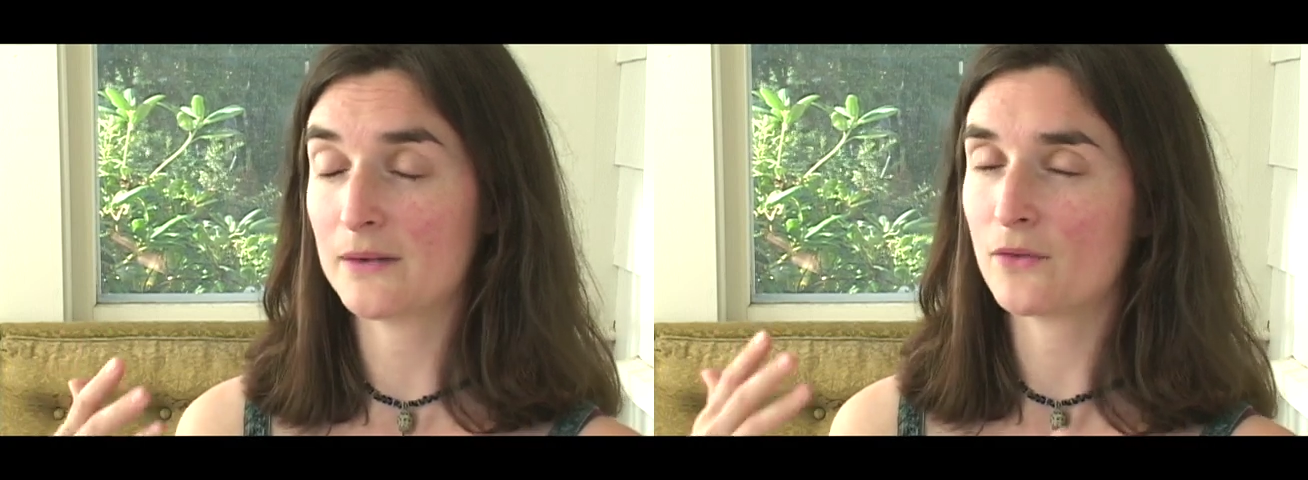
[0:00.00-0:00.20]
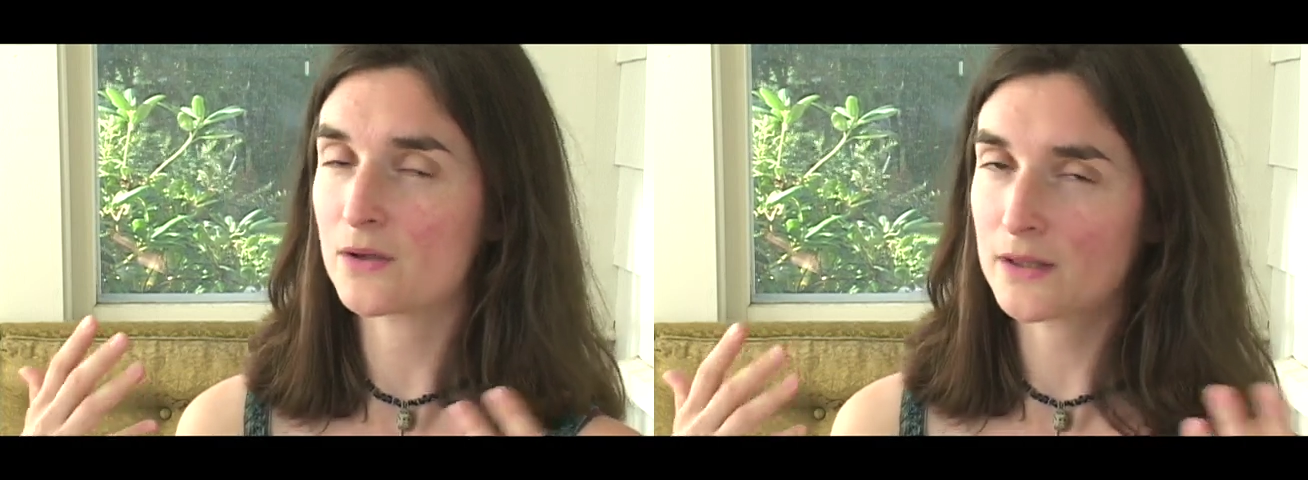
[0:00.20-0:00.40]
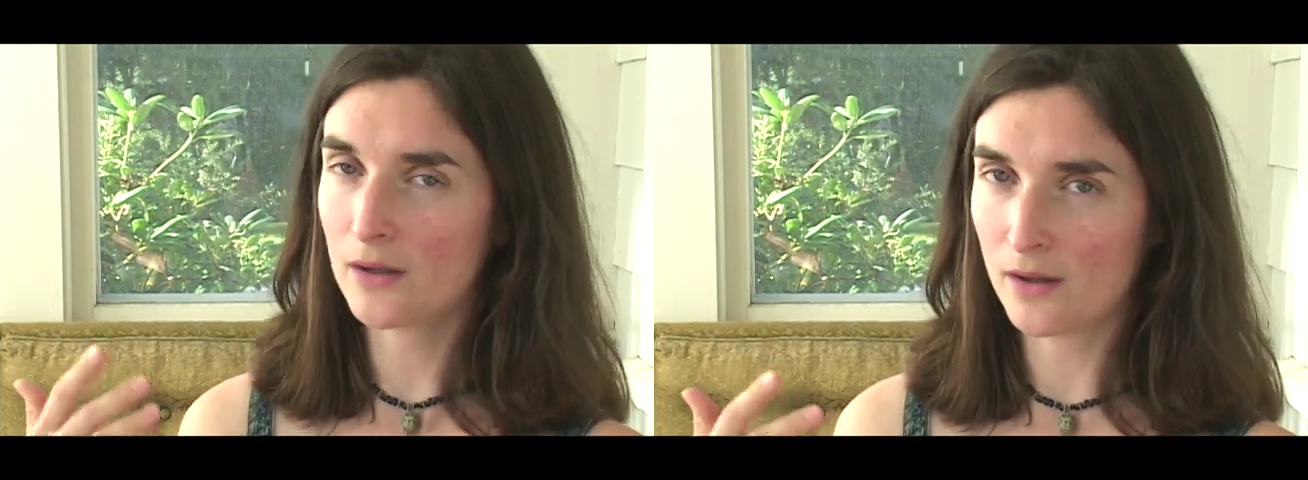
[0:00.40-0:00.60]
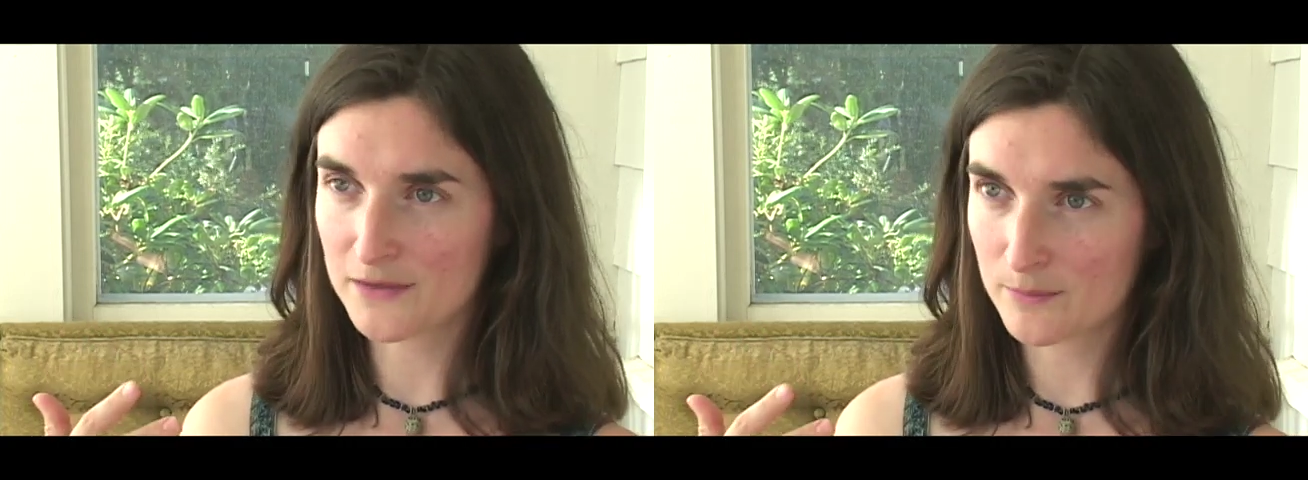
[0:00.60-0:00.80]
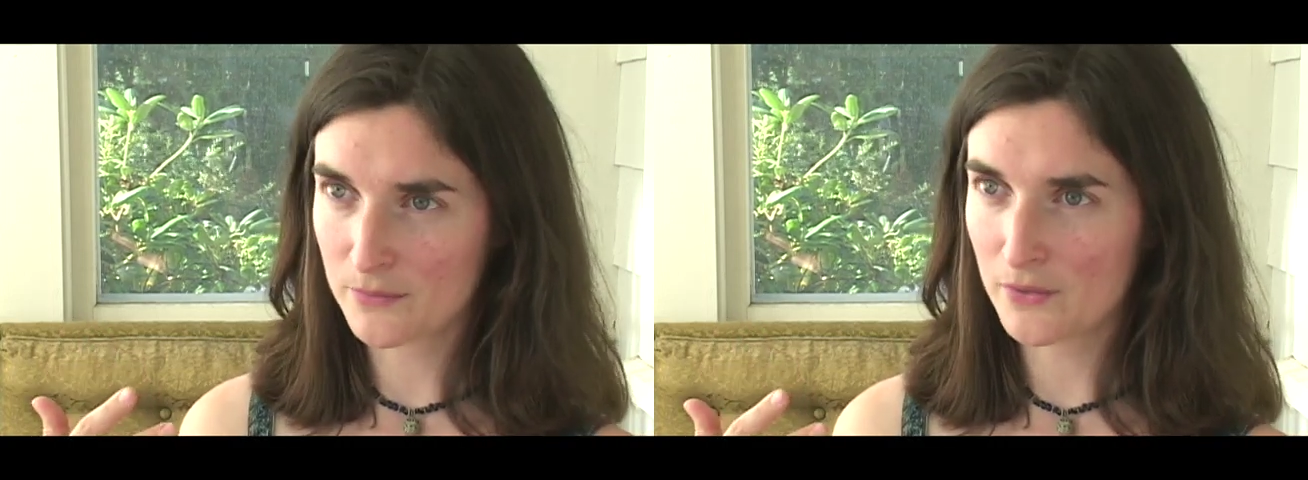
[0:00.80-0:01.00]
and of course I
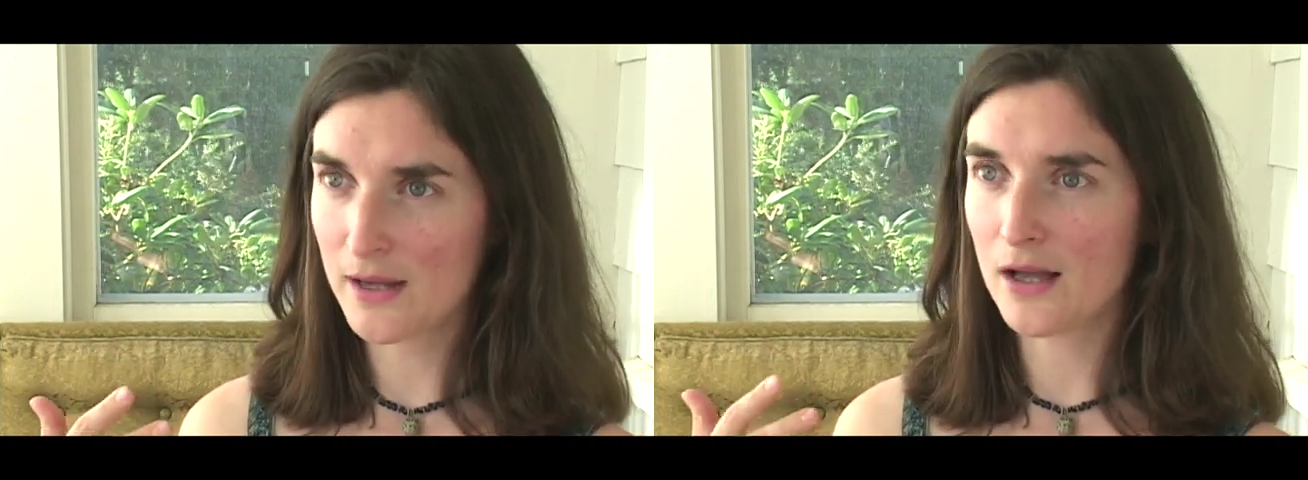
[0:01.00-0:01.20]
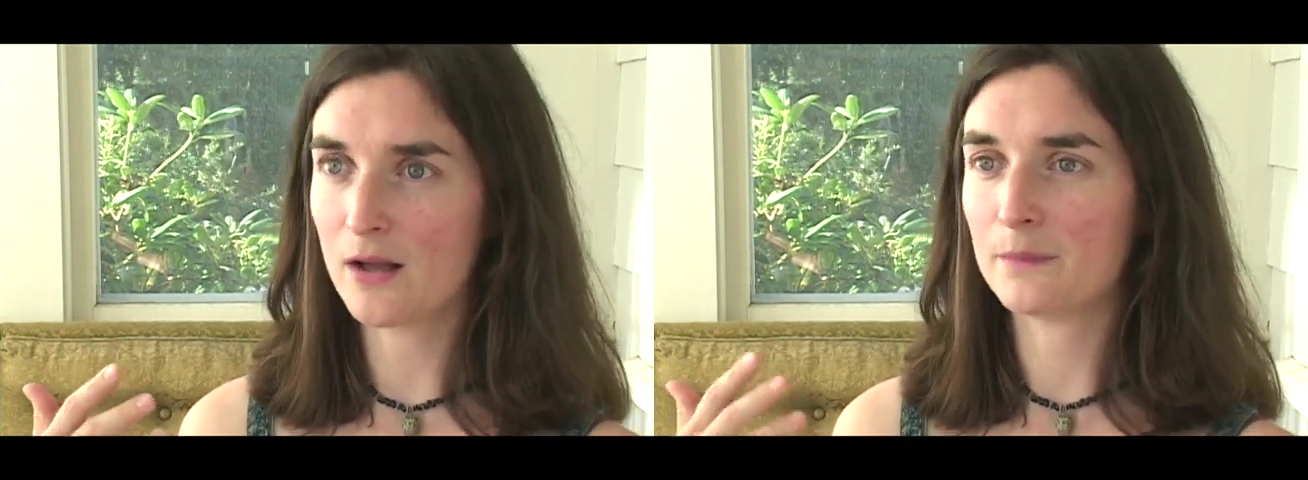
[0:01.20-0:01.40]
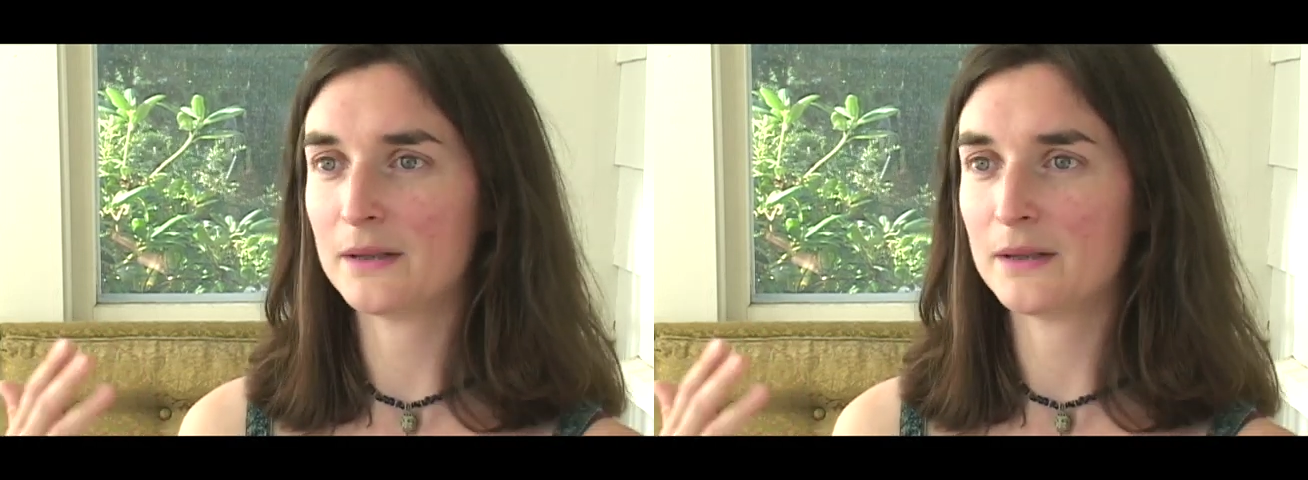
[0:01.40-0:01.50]
called someone for help,